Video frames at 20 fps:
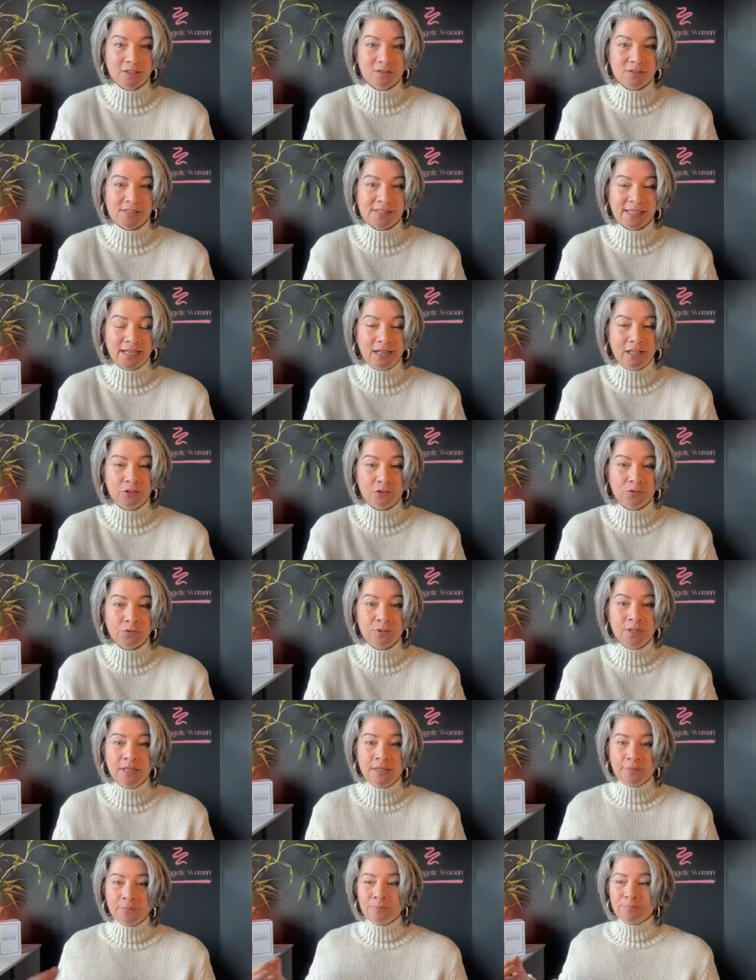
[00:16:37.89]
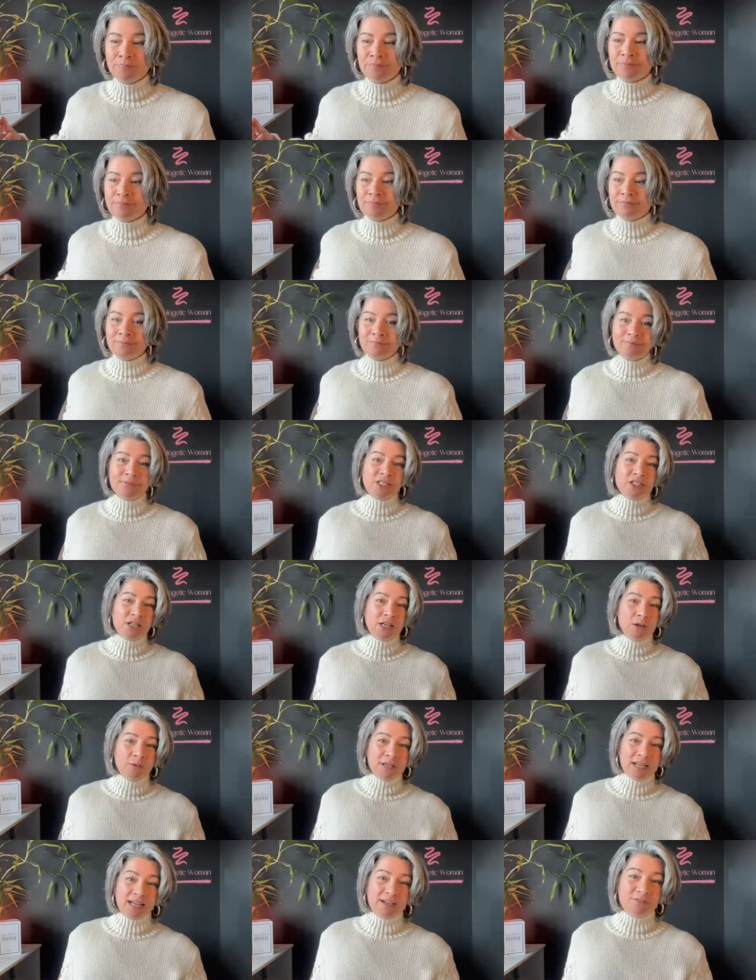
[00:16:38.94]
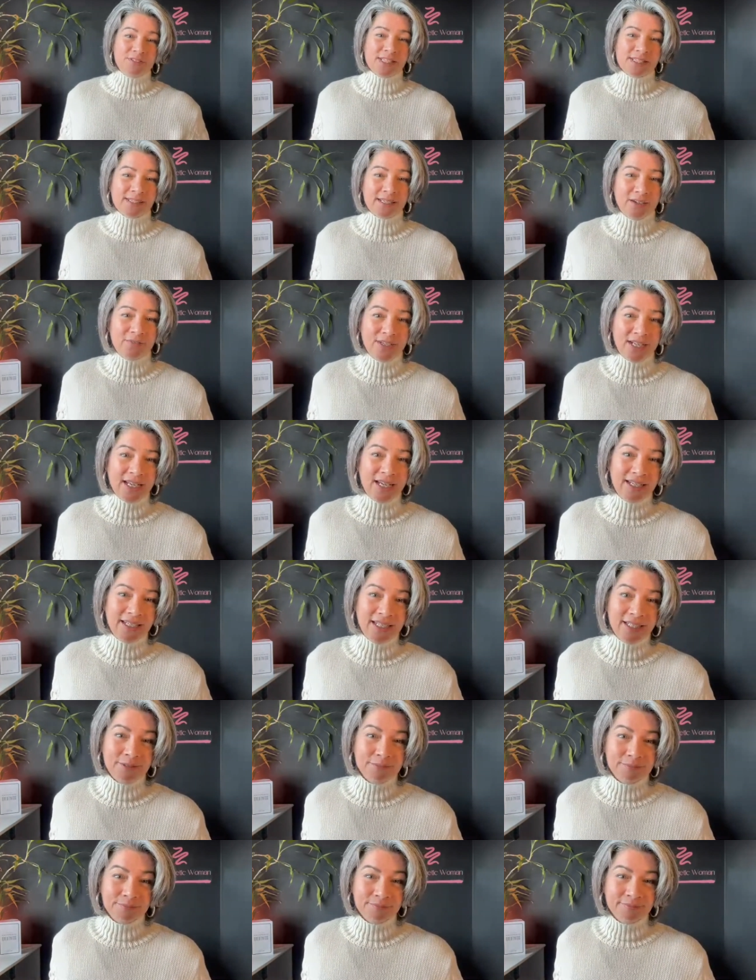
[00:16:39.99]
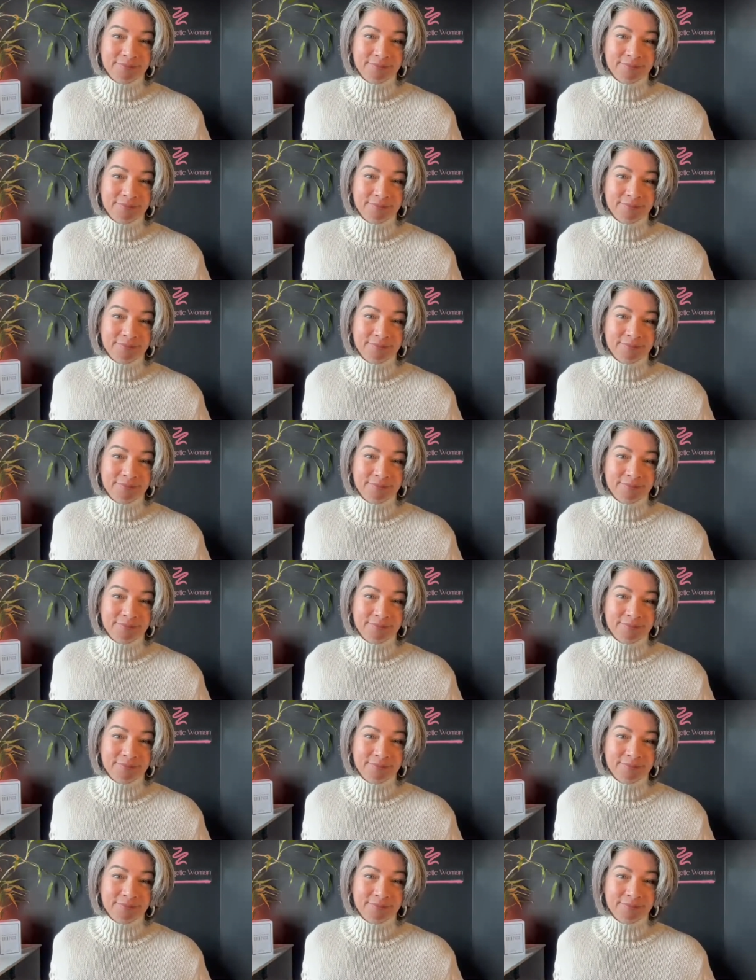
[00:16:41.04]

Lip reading: yourself. But you know what I've discovered, honey?